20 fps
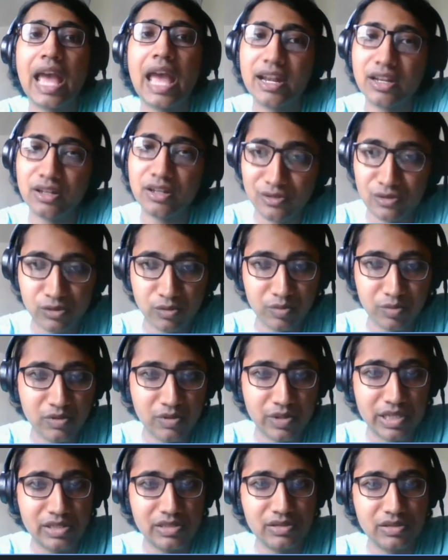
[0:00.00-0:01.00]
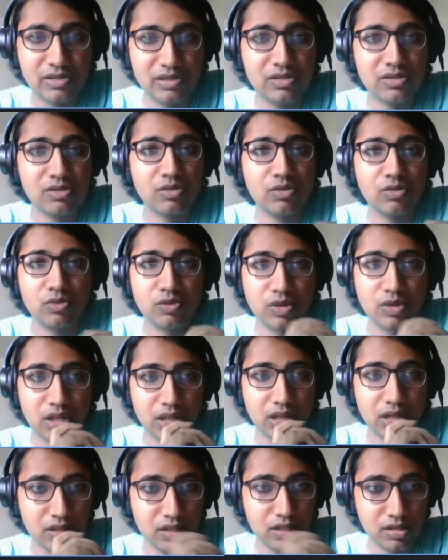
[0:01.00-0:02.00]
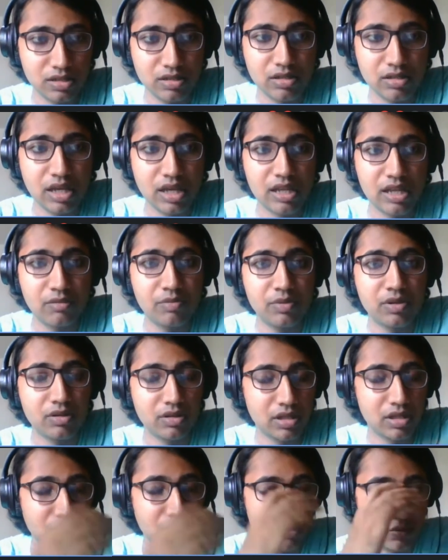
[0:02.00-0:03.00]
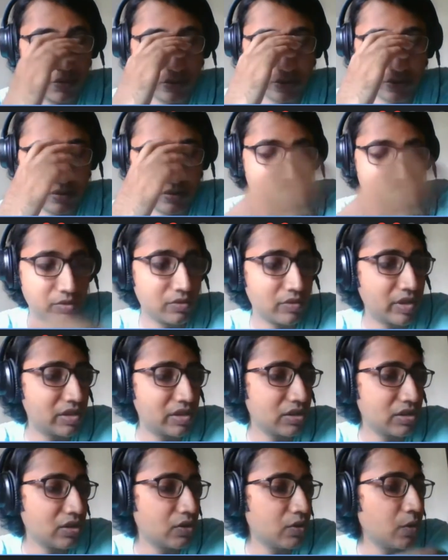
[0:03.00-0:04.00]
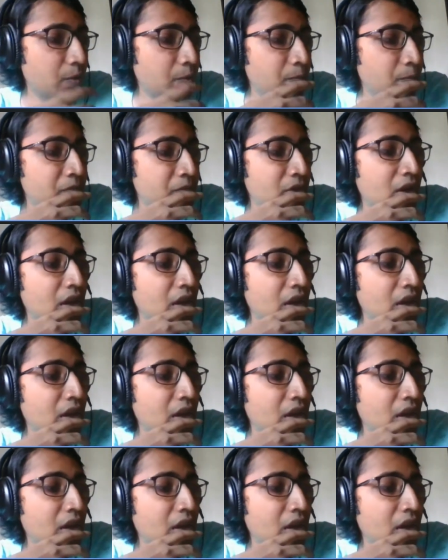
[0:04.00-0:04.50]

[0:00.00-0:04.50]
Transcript: and your supervisors who are helping, who is supervising you,